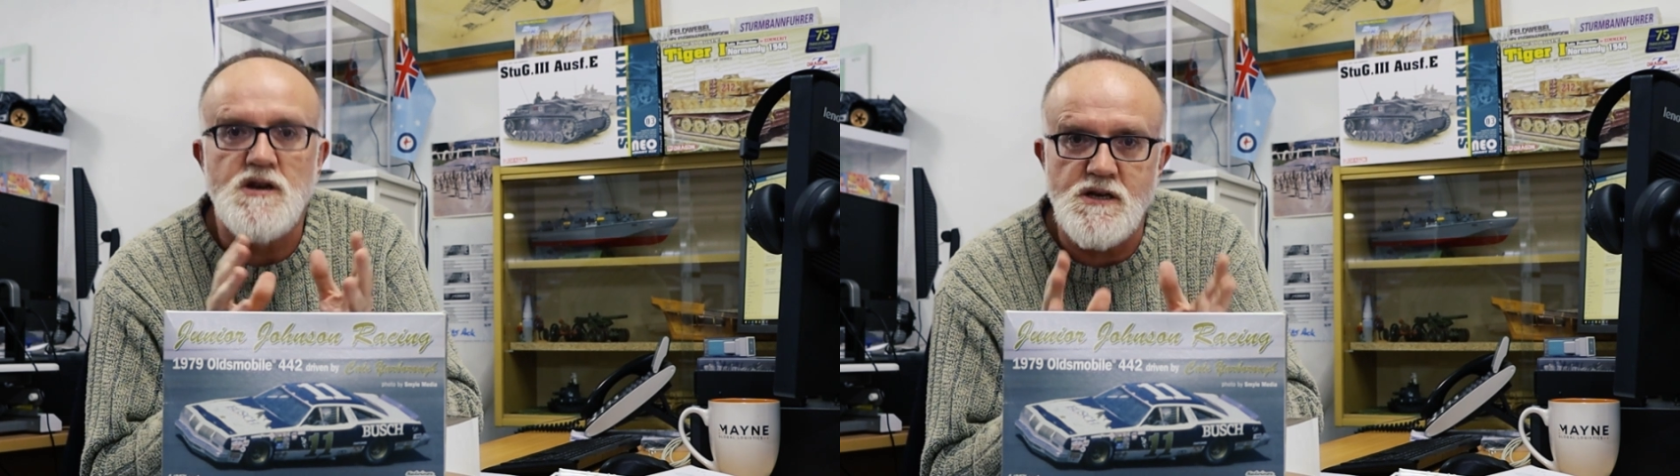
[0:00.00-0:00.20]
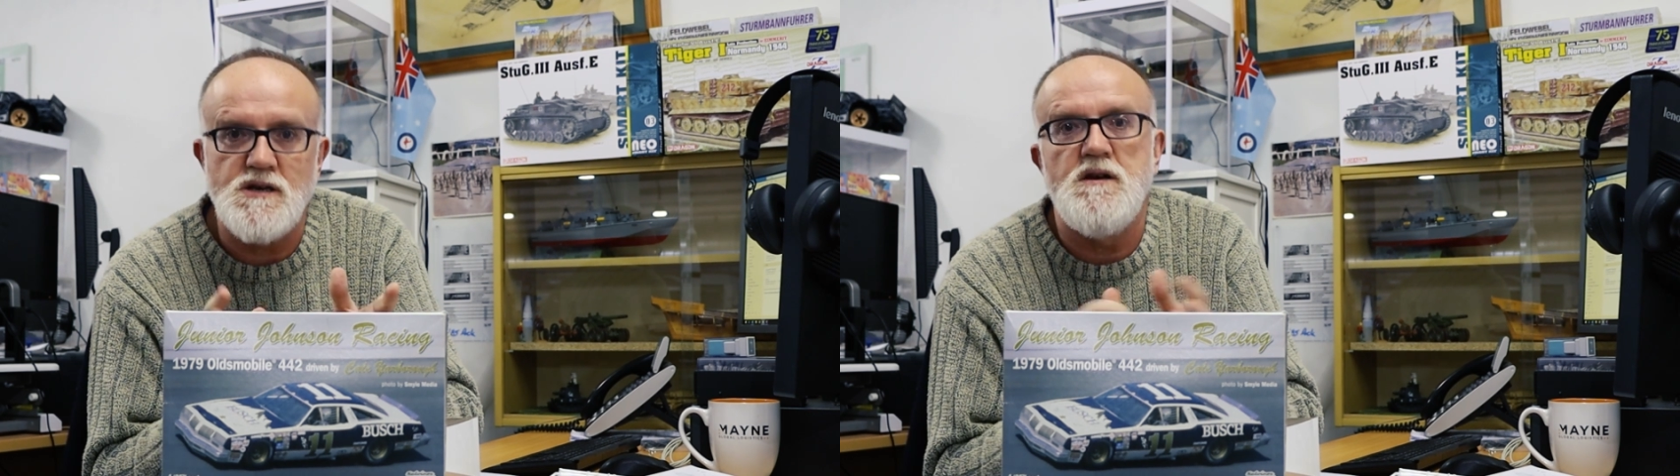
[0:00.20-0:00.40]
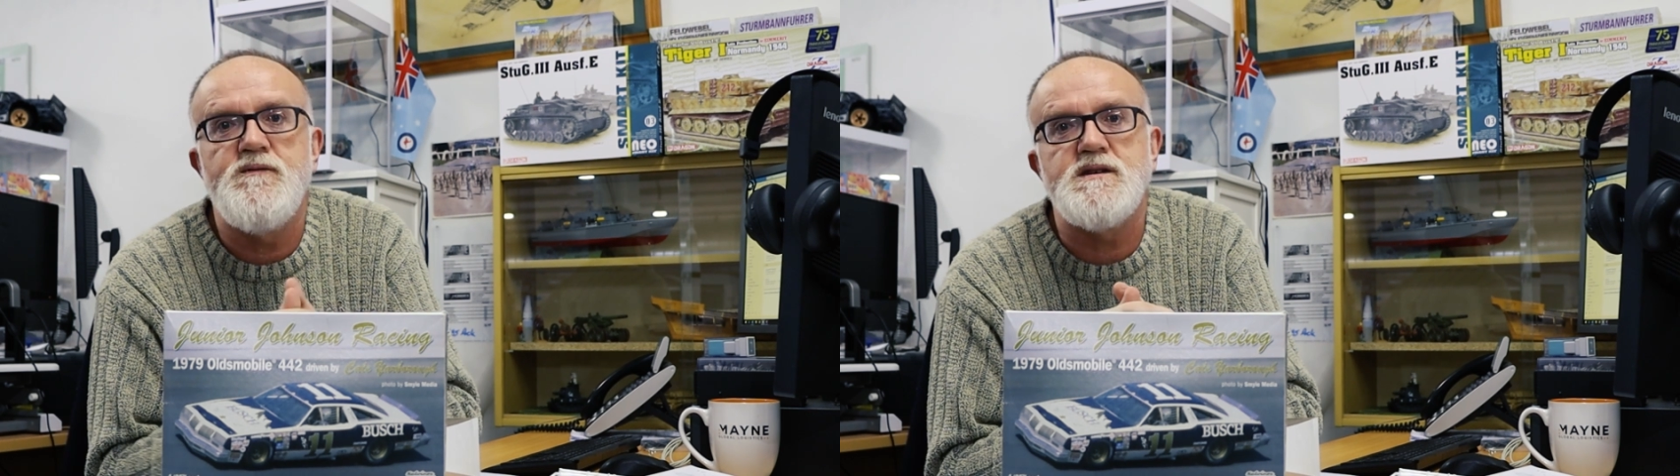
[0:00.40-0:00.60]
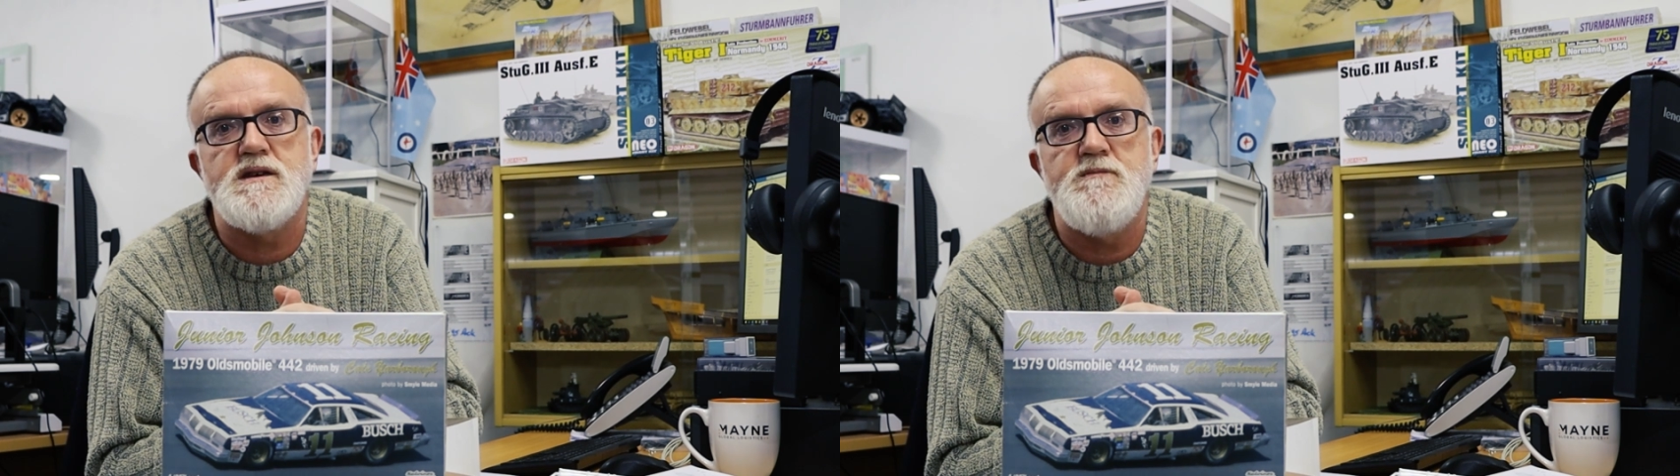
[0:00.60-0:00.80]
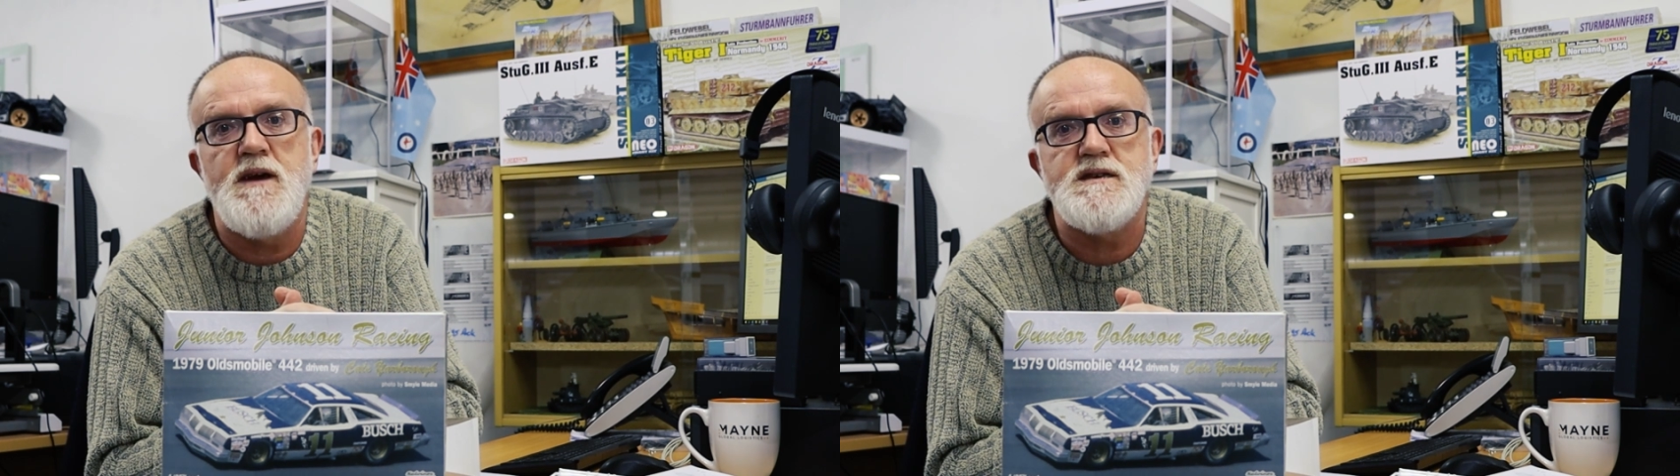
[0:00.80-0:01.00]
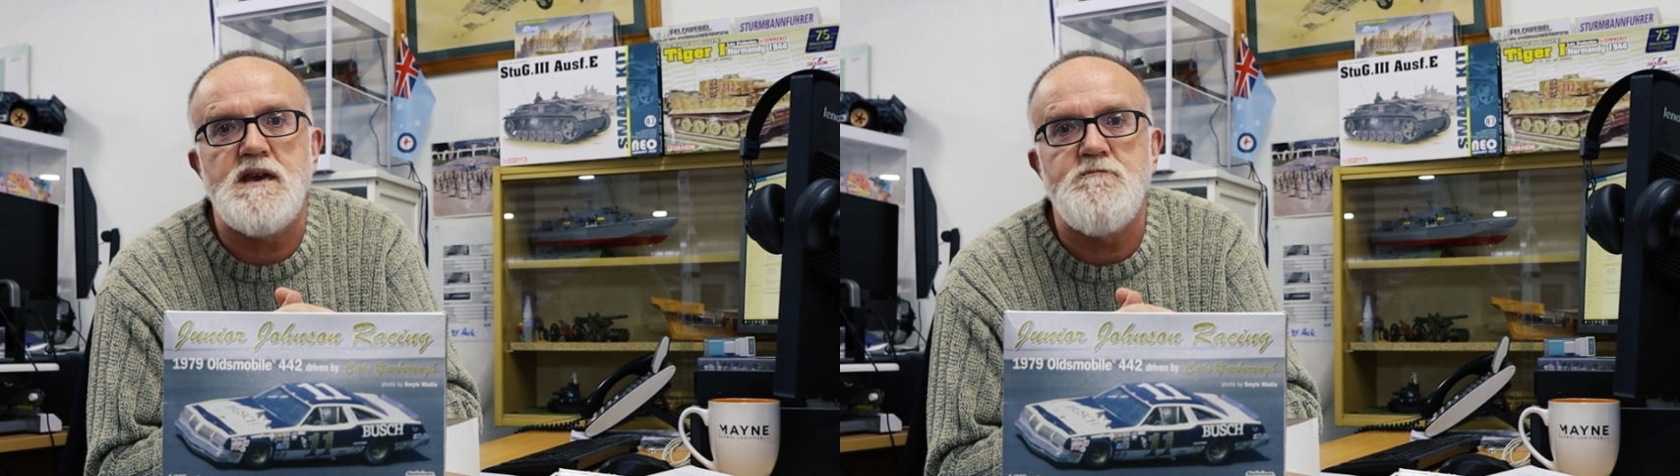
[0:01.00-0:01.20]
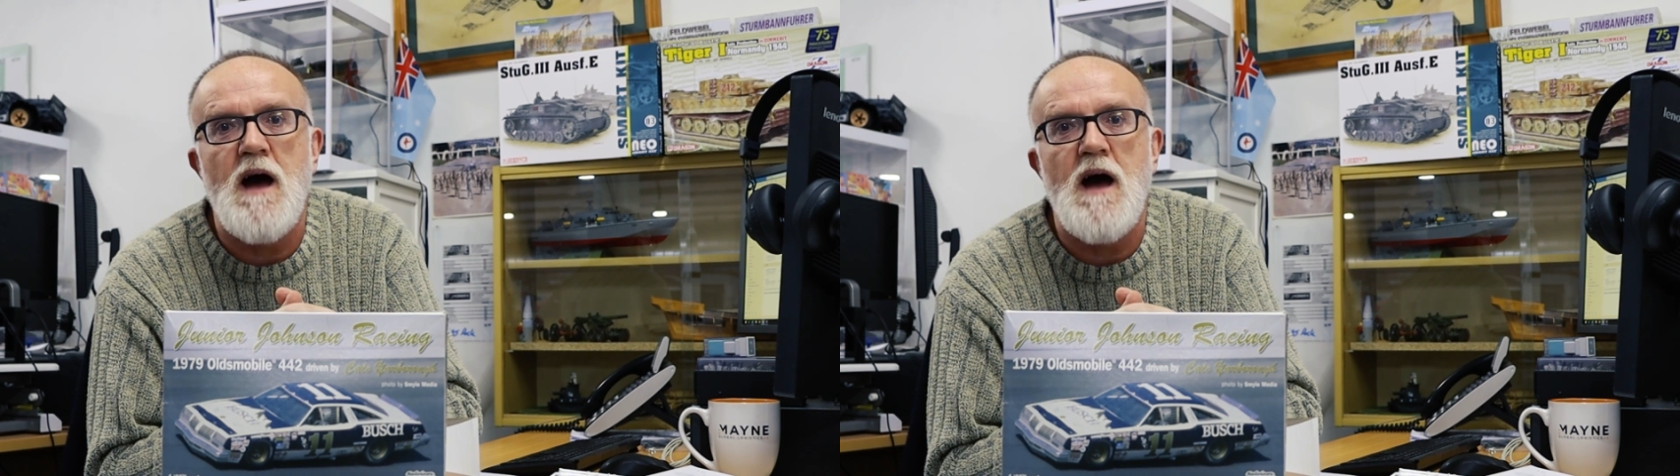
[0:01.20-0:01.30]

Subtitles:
to service the domestic